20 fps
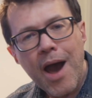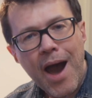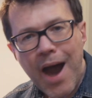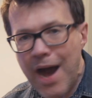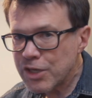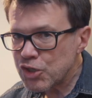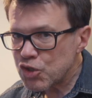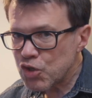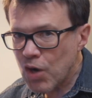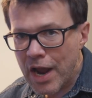
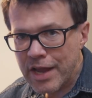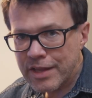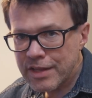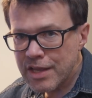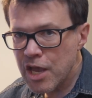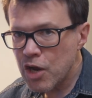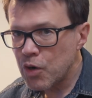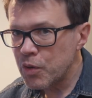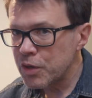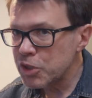I tried
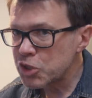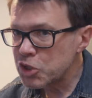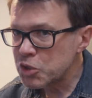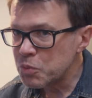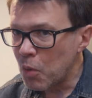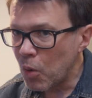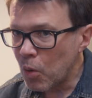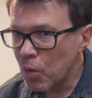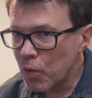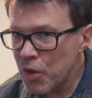carrying a
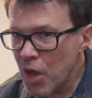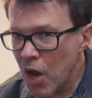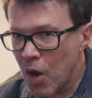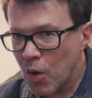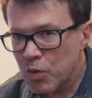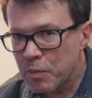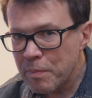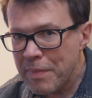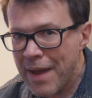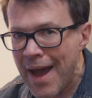small
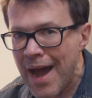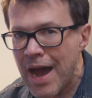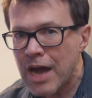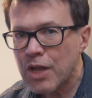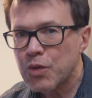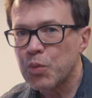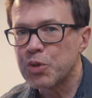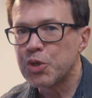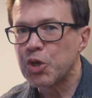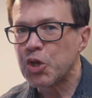
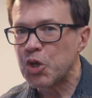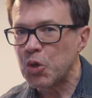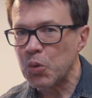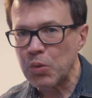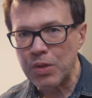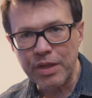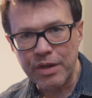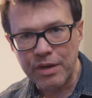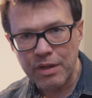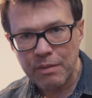notepad with a
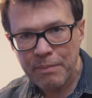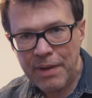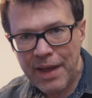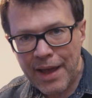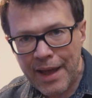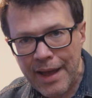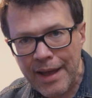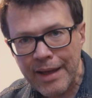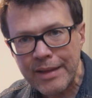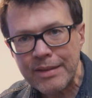cute little
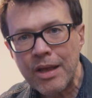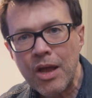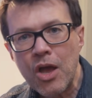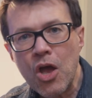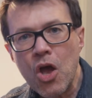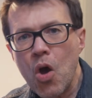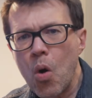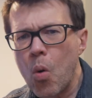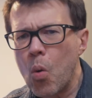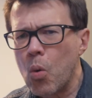pen,
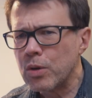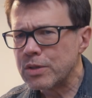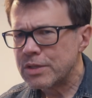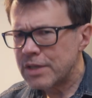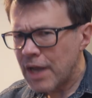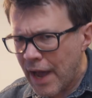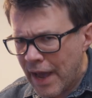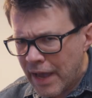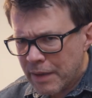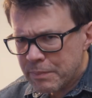or
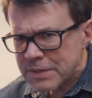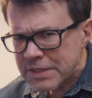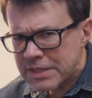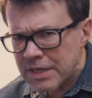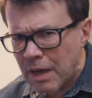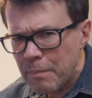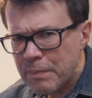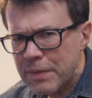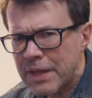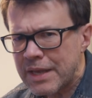type
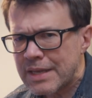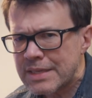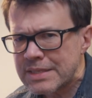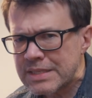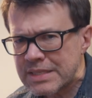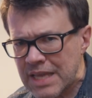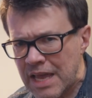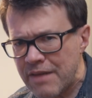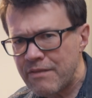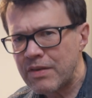something and
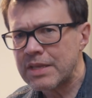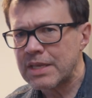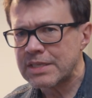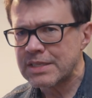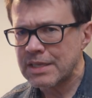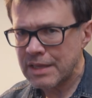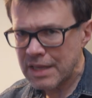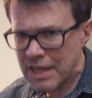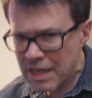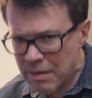save it
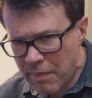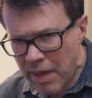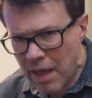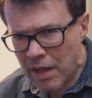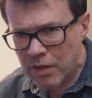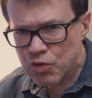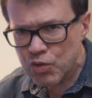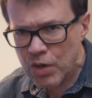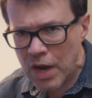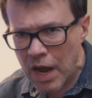as an
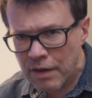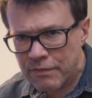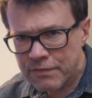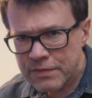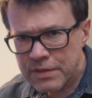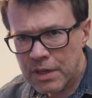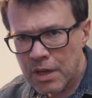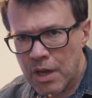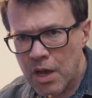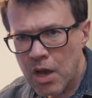email
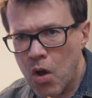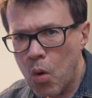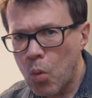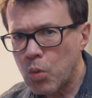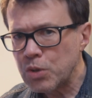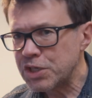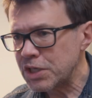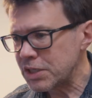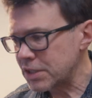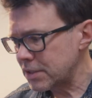draft,
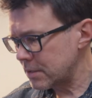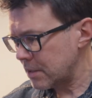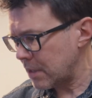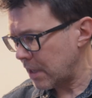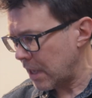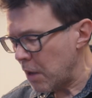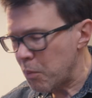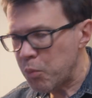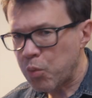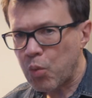or
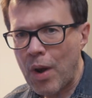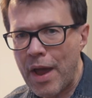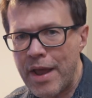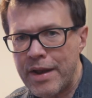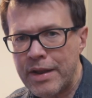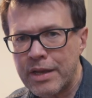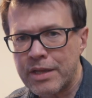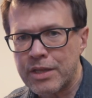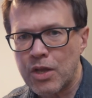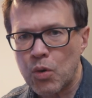just keep
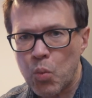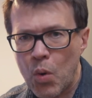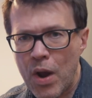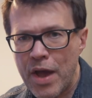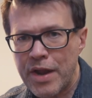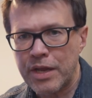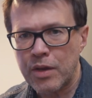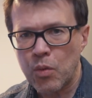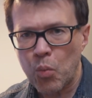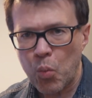writing in a
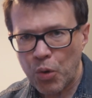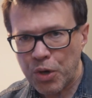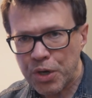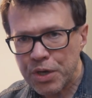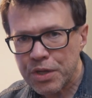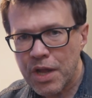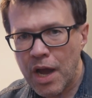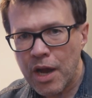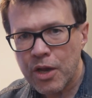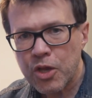writing
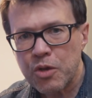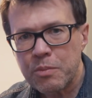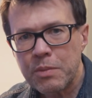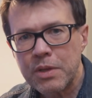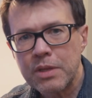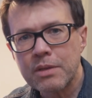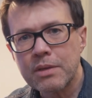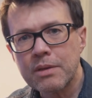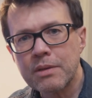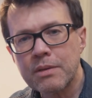Word
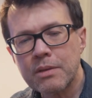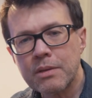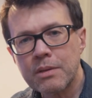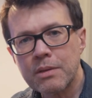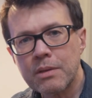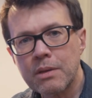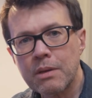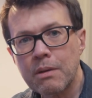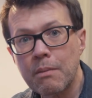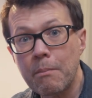document.
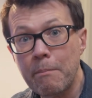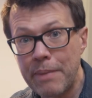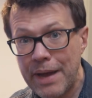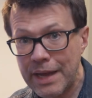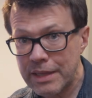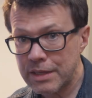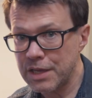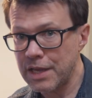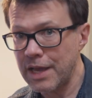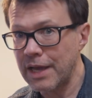
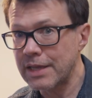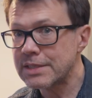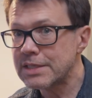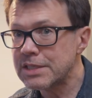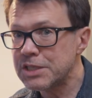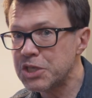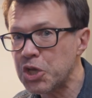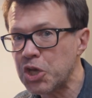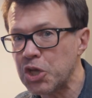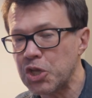Better yet,
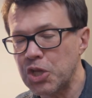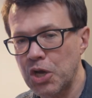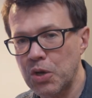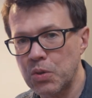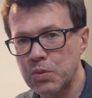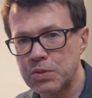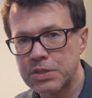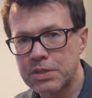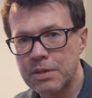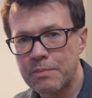sticky
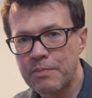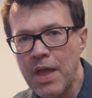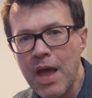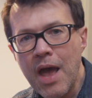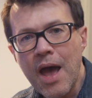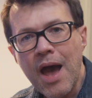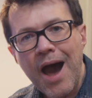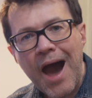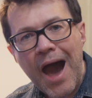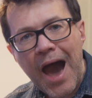notes.
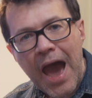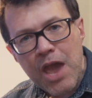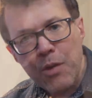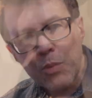I